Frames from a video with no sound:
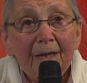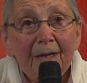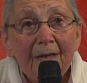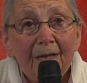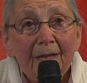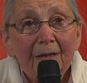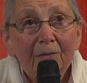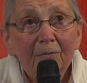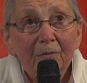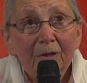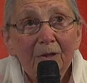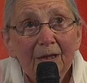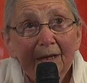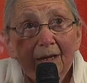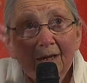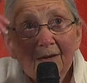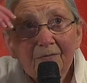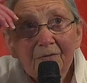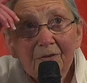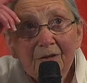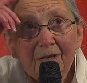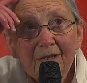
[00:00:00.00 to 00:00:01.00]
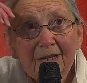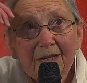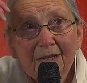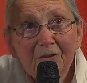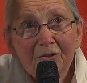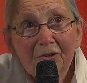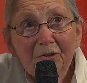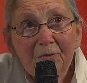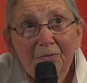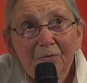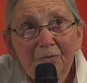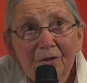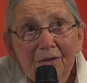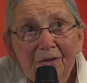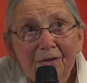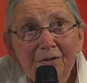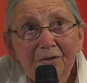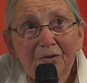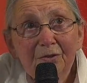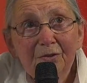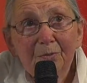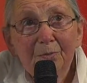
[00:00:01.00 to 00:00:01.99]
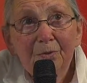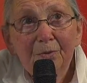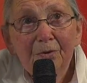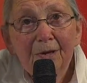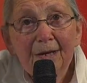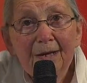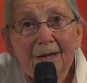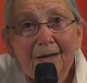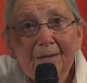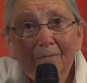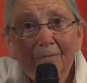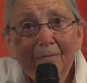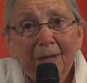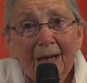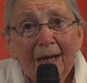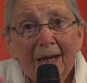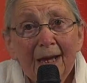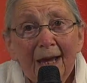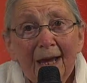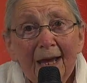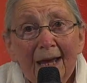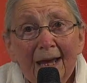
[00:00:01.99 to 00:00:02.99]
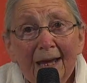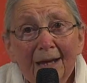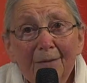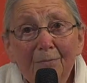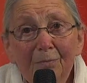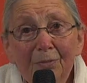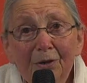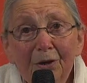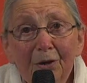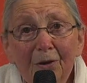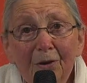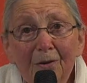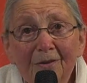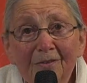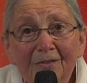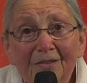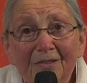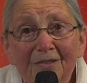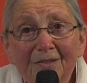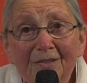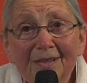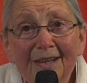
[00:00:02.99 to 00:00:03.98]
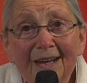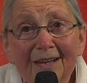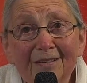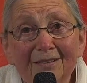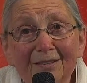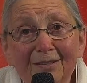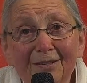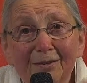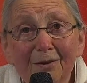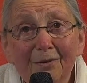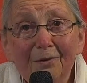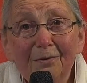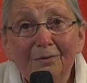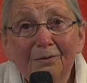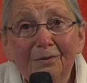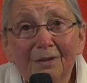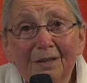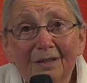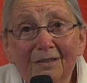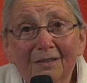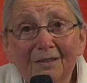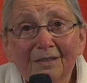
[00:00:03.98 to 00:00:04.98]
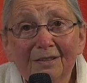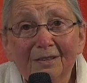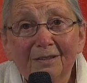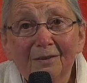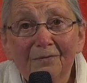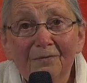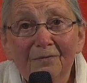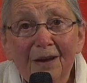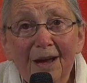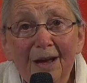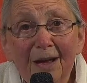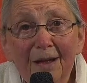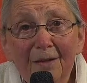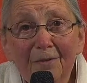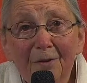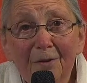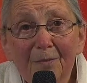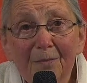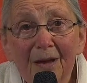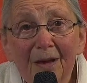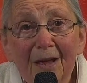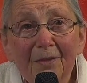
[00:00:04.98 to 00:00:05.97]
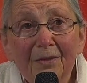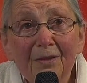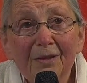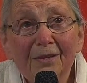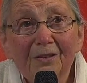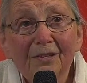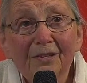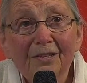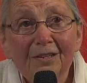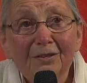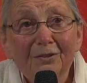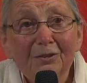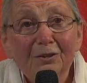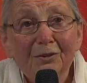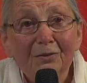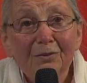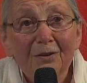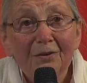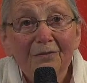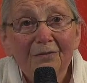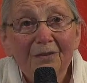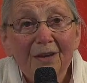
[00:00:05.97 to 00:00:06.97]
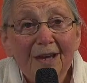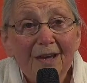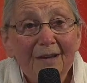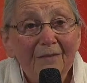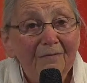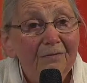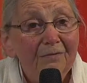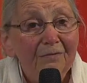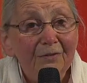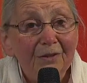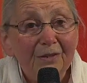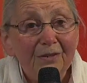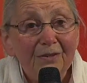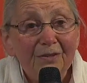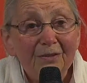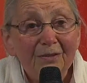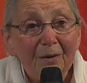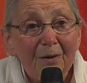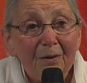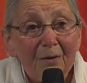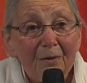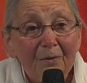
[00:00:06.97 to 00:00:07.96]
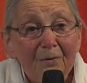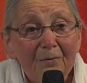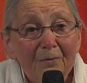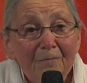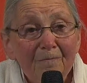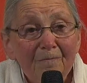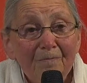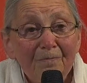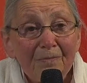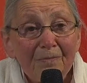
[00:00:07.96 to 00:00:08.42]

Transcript: and we have connection with the Supreme. And because that soul is the father, mother, teacher of every soul